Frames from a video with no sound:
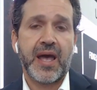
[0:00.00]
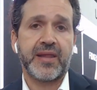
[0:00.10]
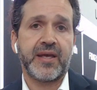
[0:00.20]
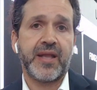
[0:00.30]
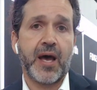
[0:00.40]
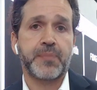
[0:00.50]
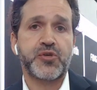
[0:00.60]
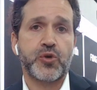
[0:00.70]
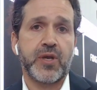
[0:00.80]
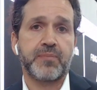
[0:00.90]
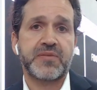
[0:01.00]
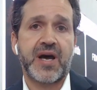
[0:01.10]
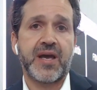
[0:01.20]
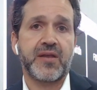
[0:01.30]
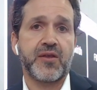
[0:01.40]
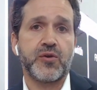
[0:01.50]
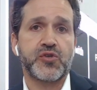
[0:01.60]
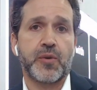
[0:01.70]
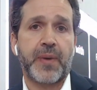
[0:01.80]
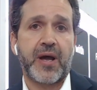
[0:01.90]
and then upstream tying the
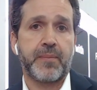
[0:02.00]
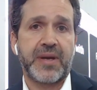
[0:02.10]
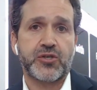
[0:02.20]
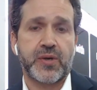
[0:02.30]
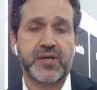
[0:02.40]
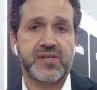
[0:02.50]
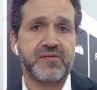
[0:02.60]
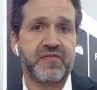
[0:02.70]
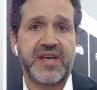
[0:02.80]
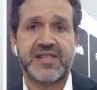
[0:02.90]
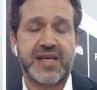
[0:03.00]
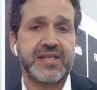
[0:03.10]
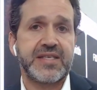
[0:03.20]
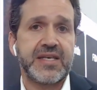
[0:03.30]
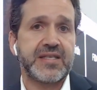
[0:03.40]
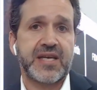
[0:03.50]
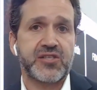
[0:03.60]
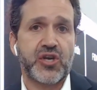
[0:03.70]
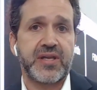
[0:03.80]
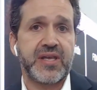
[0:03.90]
user biometrics, Face ID,
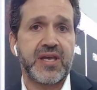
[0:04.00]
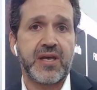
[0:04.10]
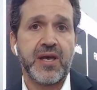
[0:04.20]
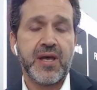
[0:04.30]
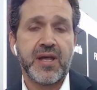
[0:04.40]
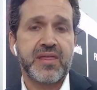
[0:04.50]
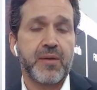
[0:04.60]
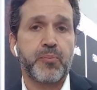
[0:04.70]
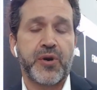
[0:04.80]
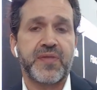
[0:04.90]
Touch ID, thumbprint,